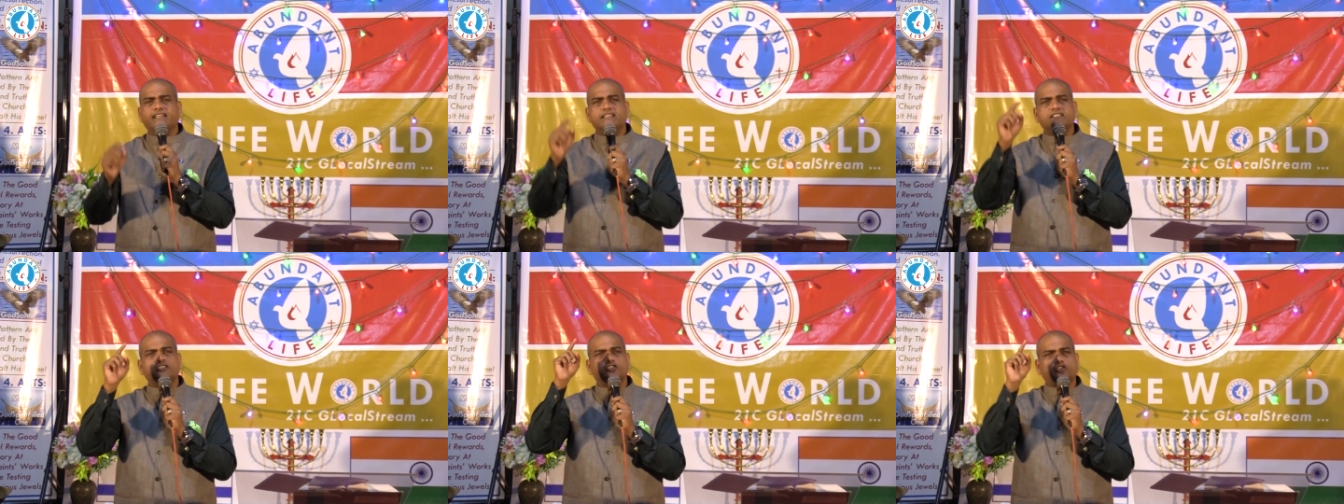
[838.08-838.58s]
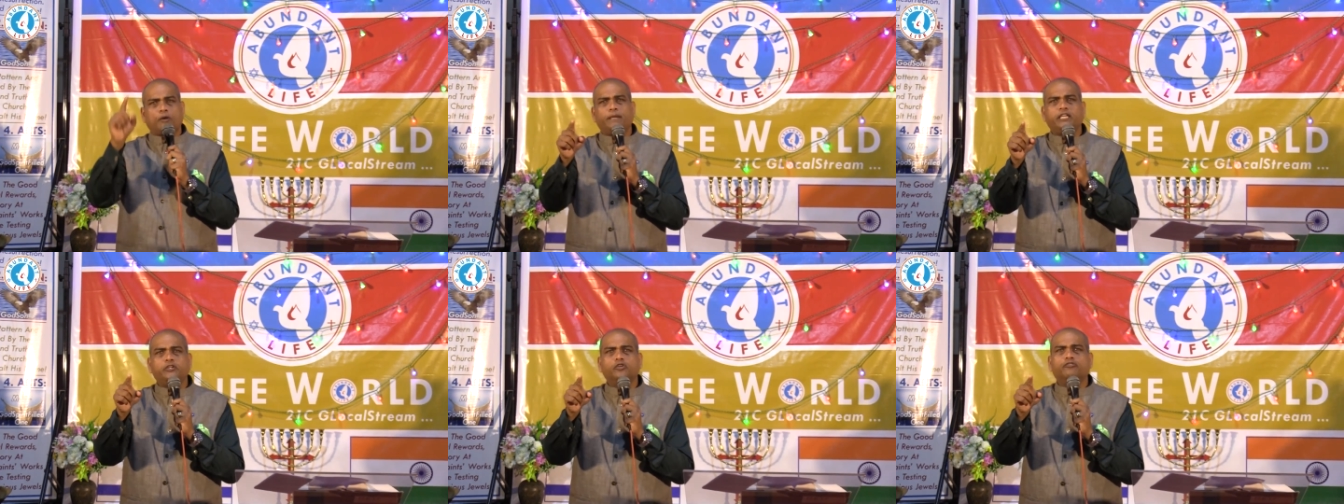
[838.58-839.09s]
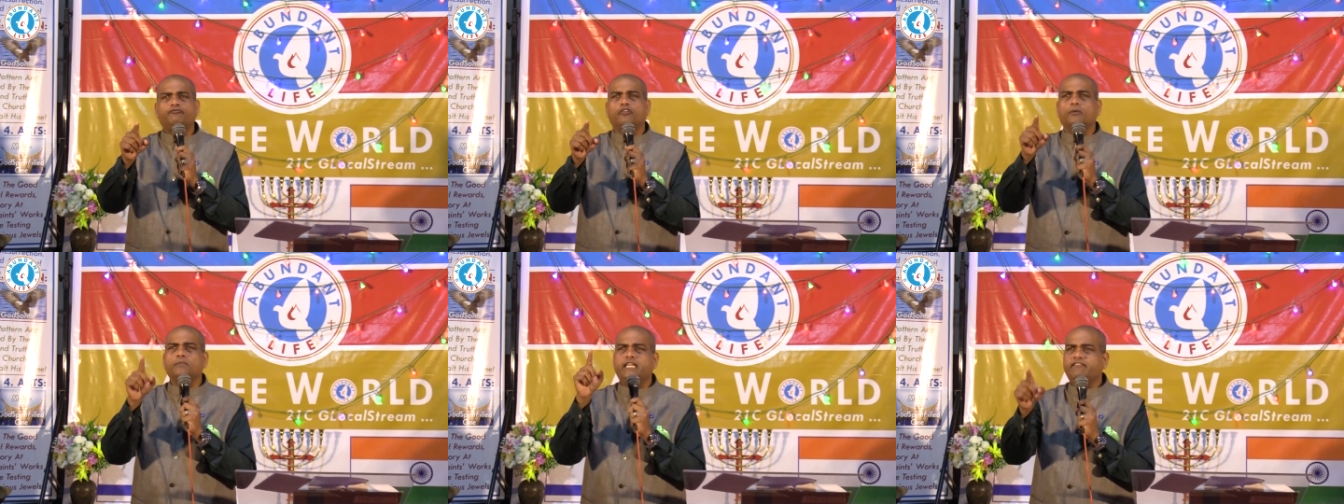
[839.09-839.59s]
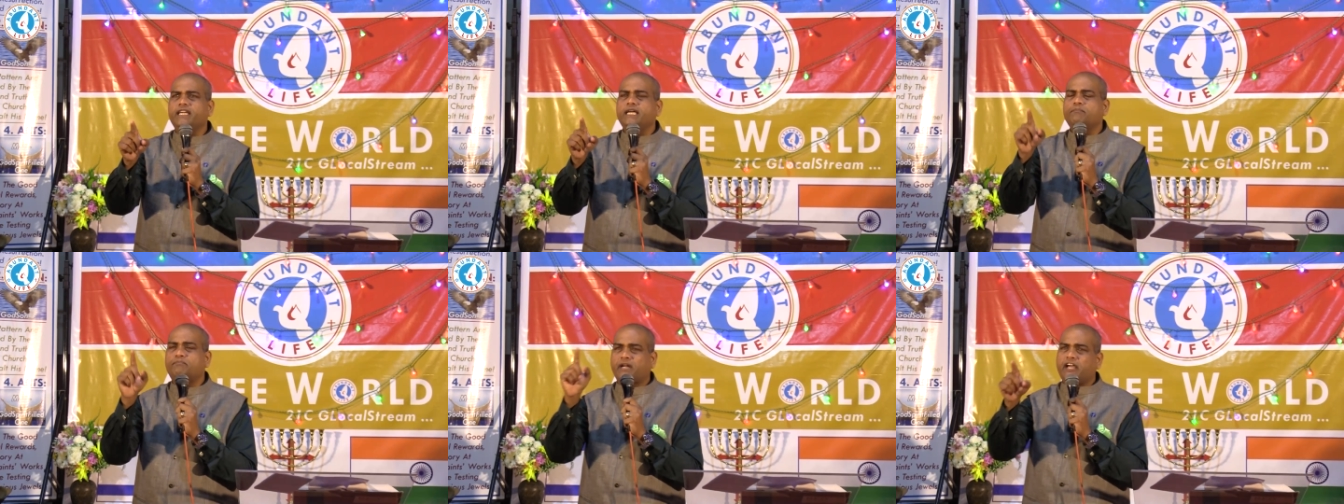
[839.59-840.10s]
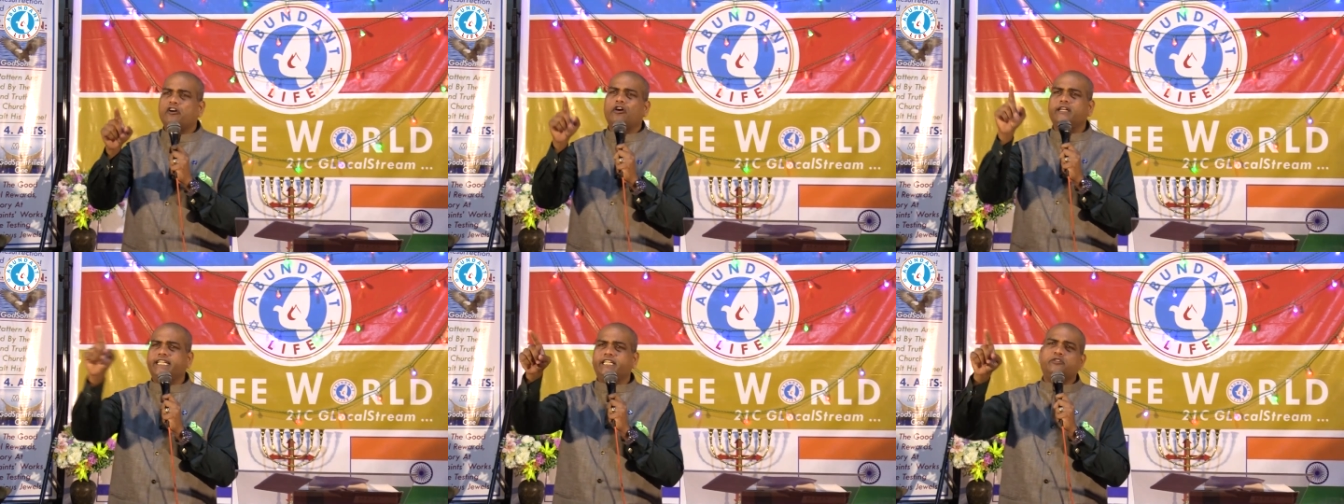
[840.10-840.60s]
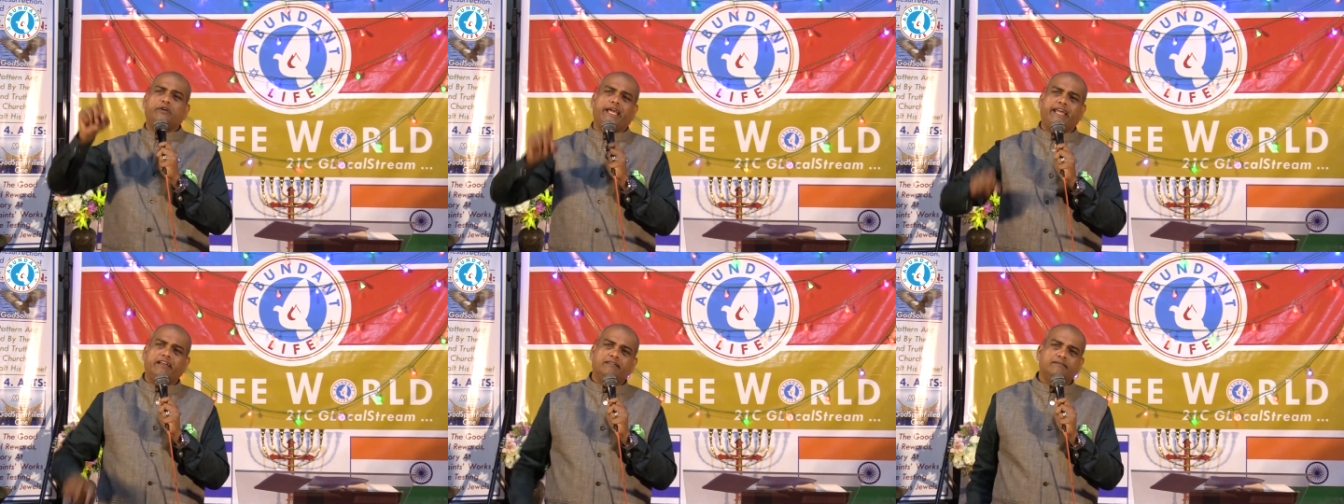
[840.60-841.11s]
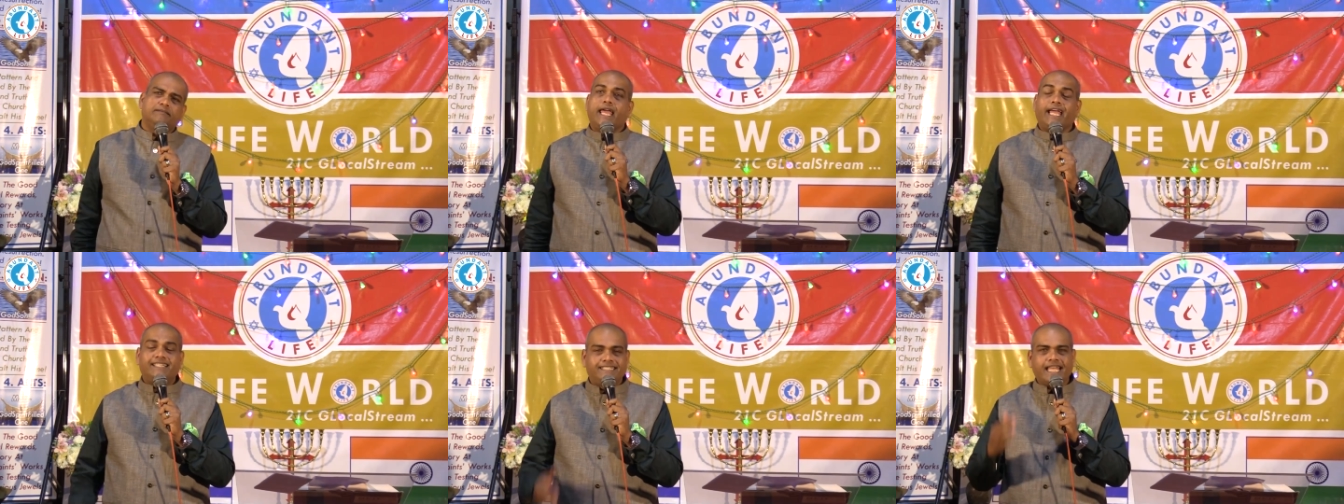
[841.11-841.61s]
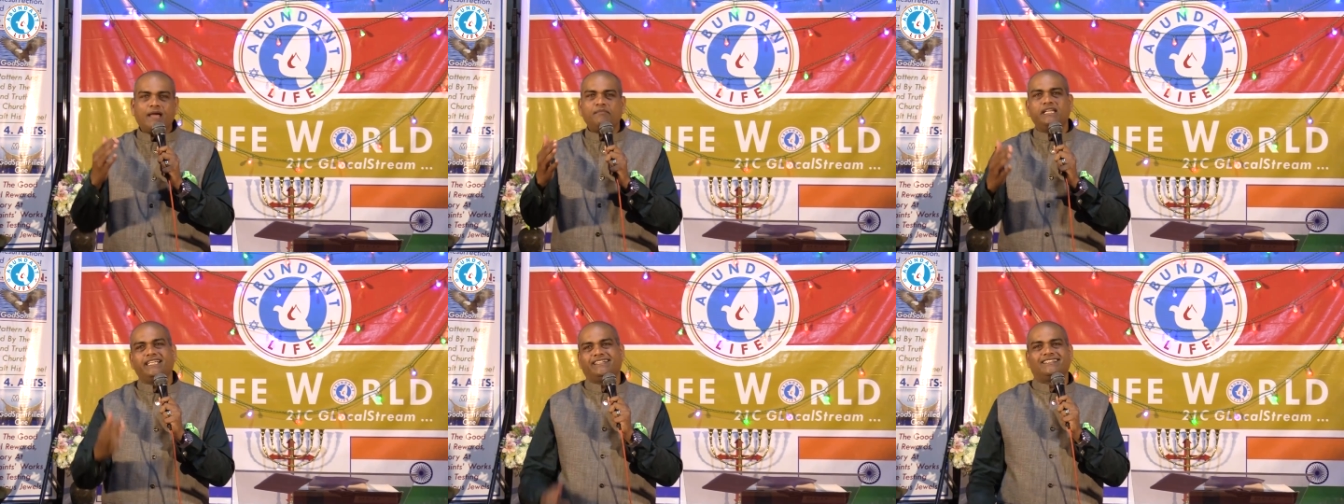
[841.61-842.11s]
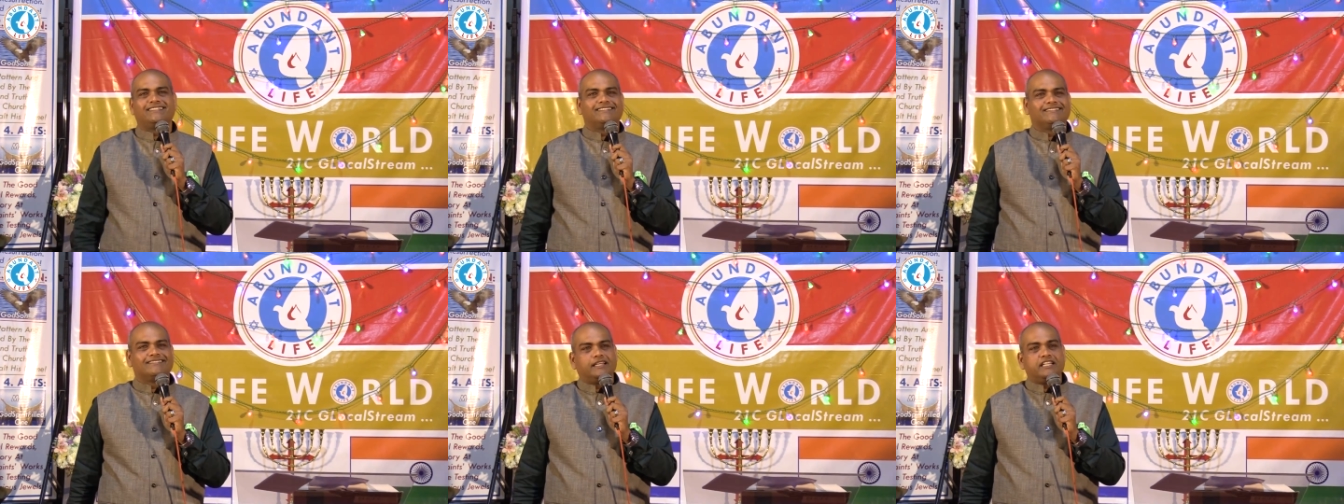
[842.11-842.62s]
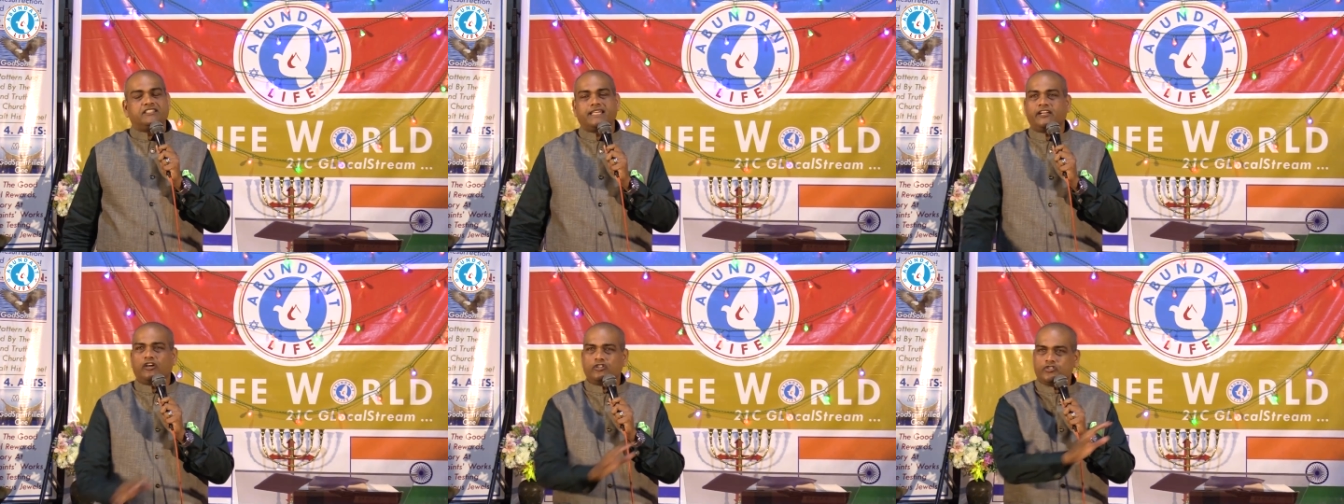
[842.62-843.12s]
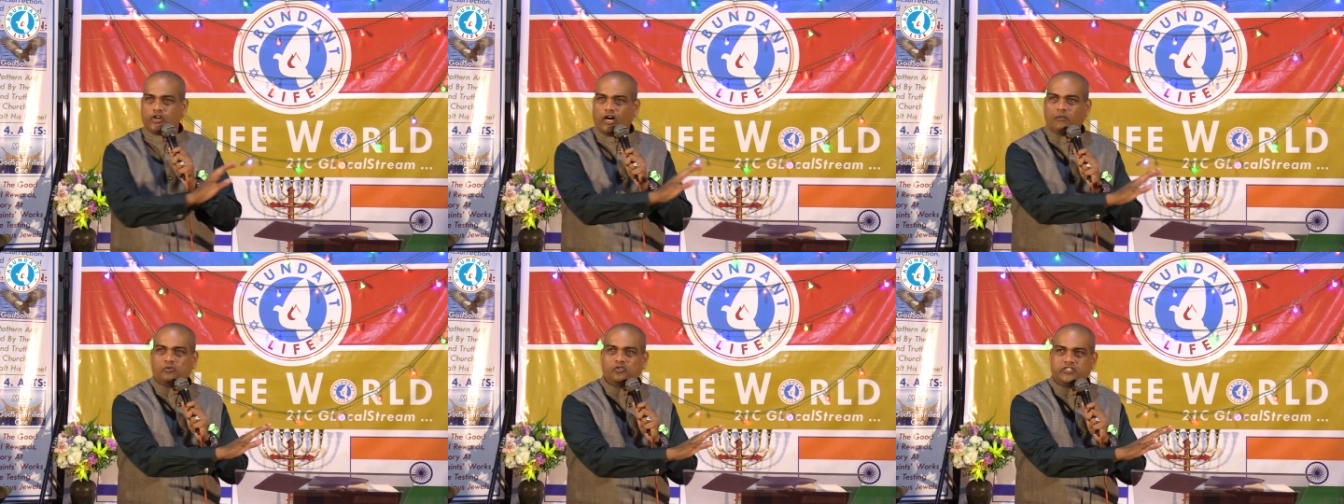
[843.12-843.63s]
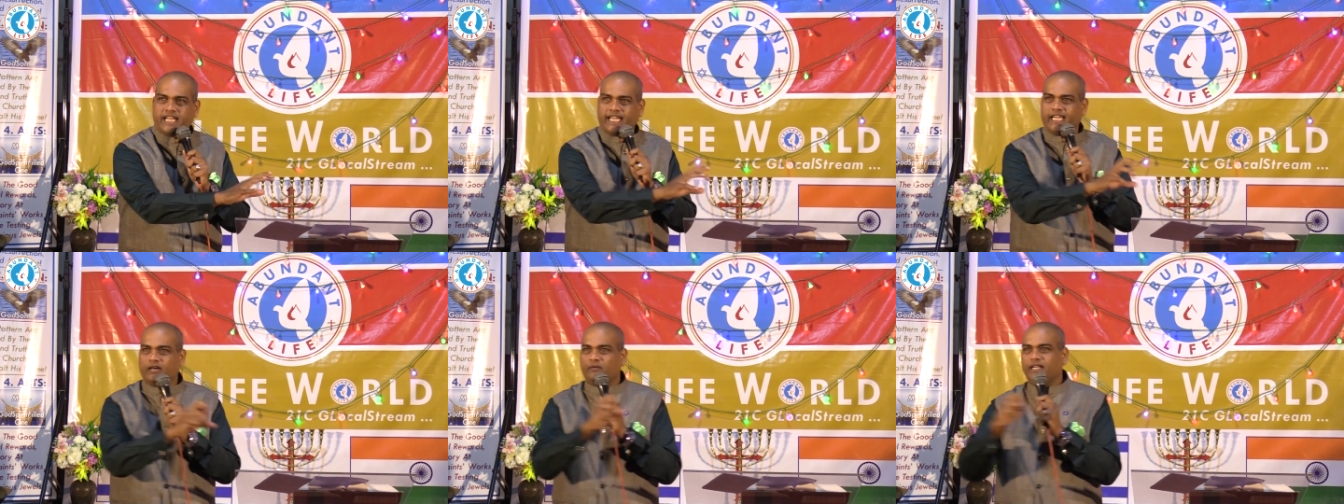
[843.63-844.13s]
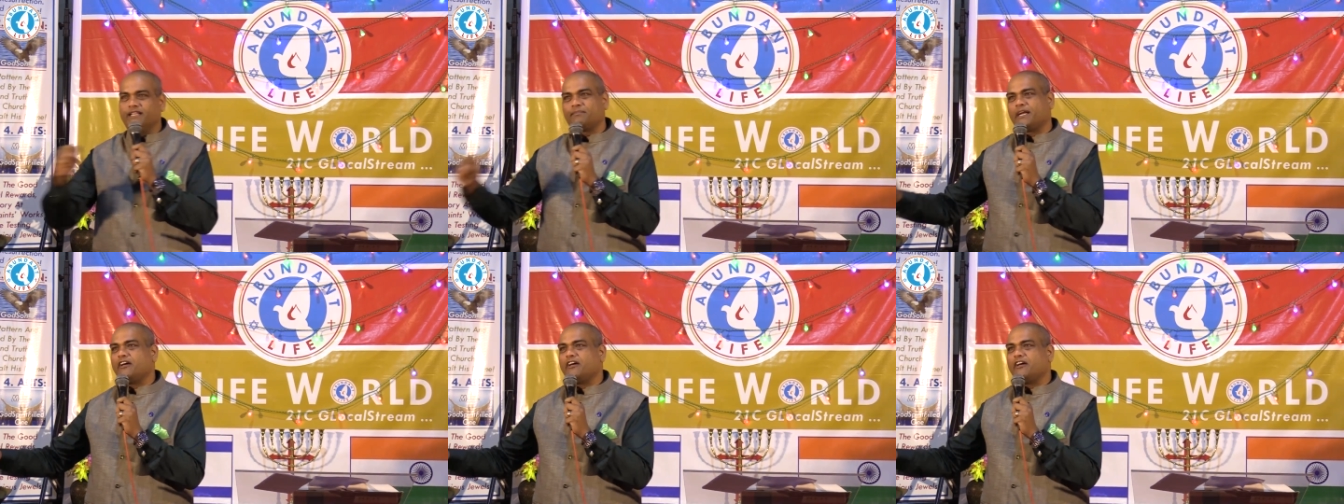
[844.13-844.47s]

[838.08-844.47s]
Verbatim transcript: that is stopping you from giving Him priority today, examine it. Is there your job who's taking away the